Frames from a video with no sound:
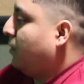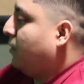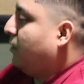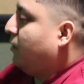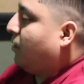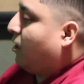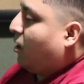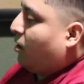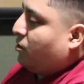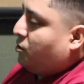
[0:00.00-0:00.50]

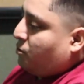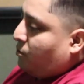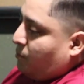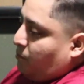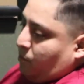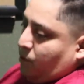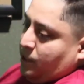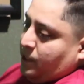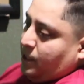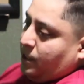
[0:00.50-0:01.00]
are doing
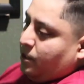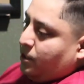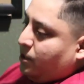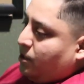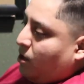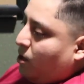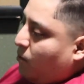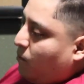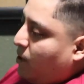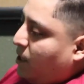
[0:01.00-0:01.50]
pretty good
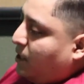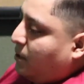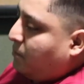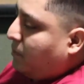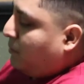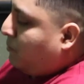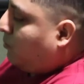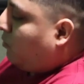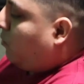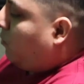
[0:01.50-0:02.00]
already,
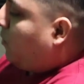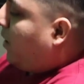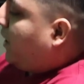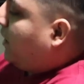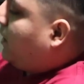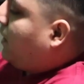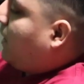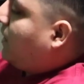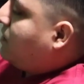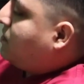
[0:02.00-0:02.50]
people
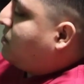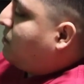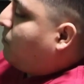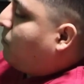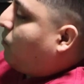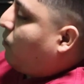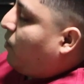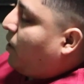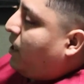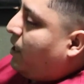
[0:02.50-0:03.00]
recognize the
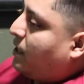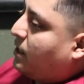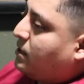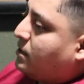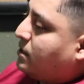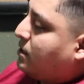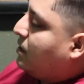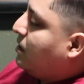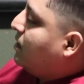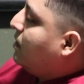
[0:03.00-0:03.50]

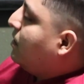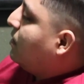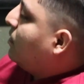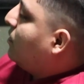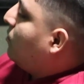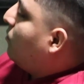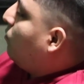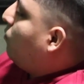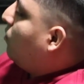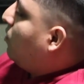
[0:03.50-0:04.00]
brand,
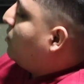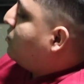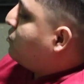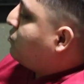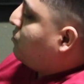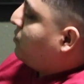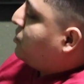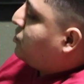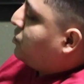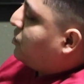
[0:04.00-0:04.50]
we're
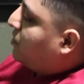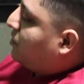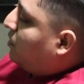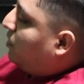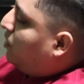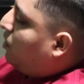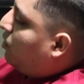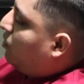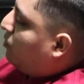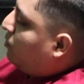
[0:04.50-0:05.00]
switching the
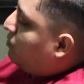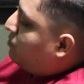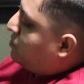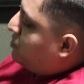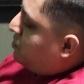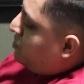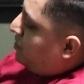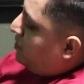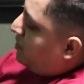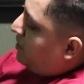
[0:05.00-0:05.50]

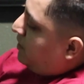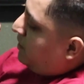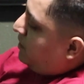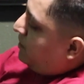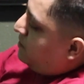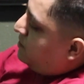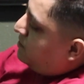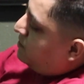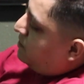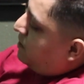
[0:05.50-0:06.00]
logos to the
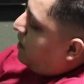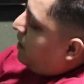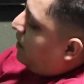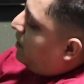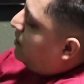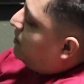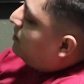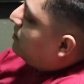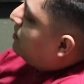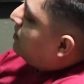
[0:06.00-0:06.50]

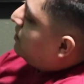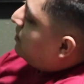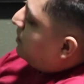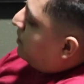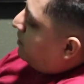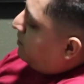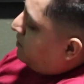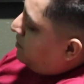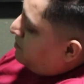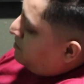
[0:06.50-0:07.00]
inside.
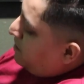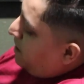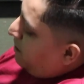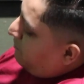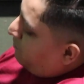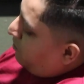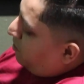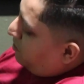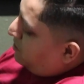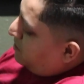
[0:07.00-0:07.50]
It does
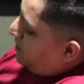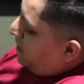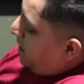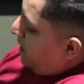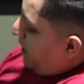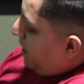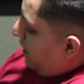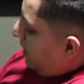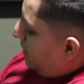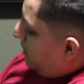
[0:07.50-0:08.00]
have our
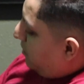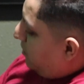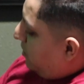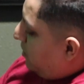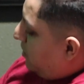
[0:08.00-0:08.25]
tag,